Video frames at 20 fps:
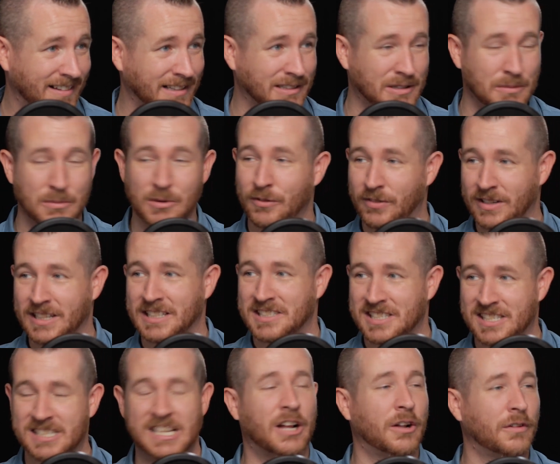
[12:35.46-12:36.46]
Like the movie
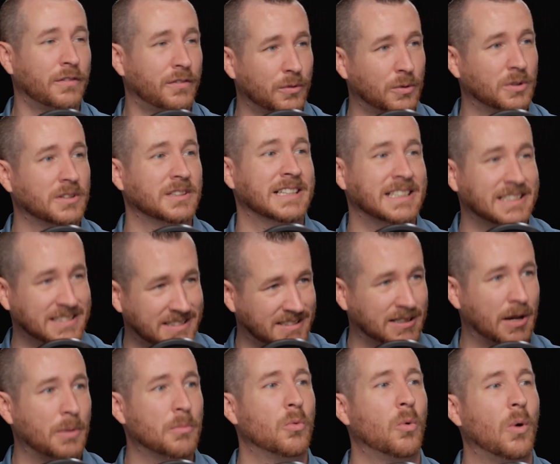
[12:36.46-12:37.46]
itself will in
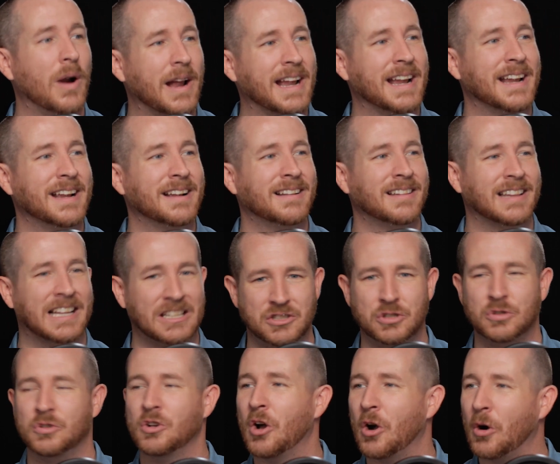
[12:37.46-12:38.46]
some way
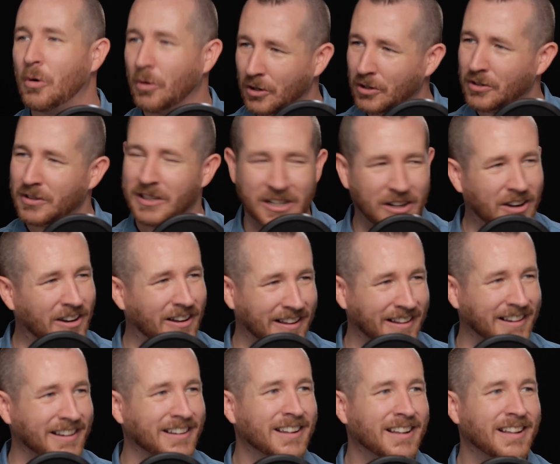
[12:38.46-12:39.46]
let you know early
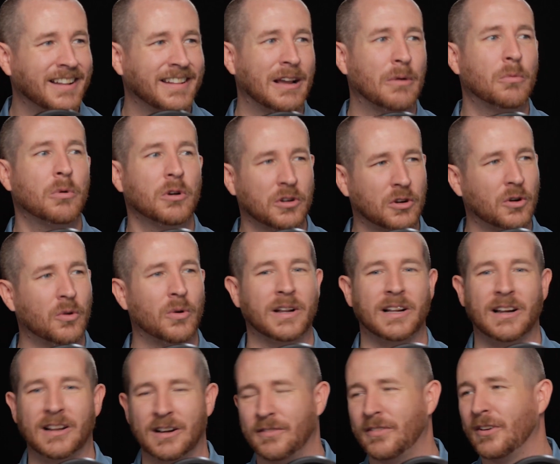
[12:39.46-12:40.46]
on that we're
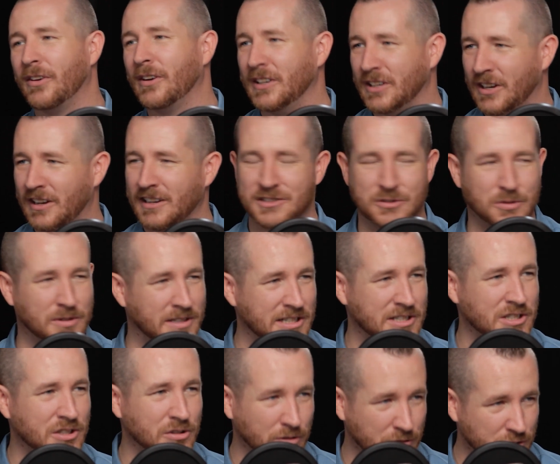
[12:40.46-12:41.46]
going on a very
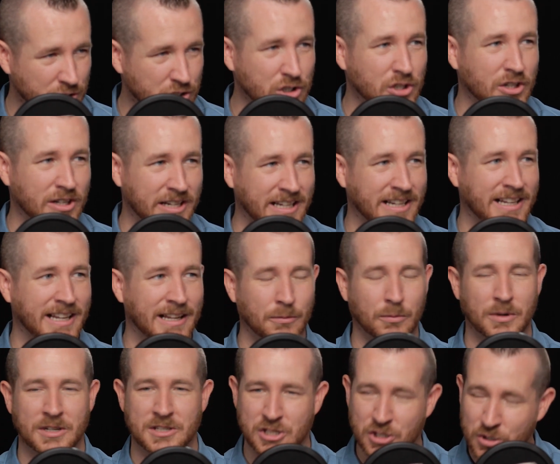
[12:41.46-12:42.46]
non-traditional journey in
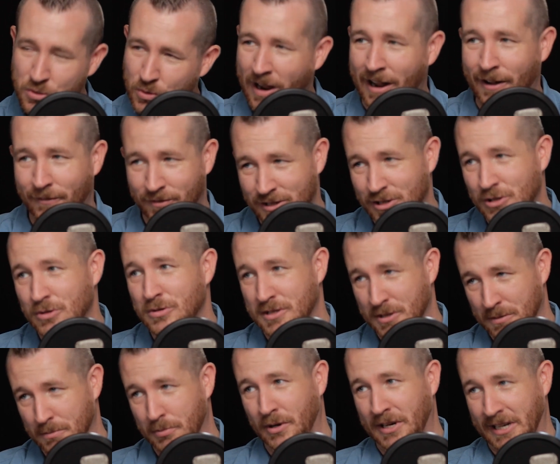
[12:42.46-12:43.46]
which you have to use
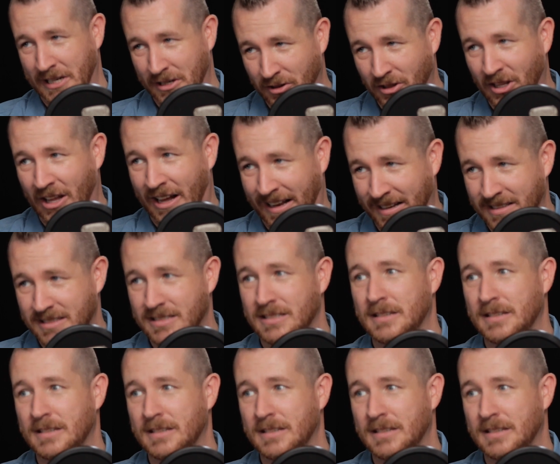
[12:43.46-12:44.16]
your brain a lot.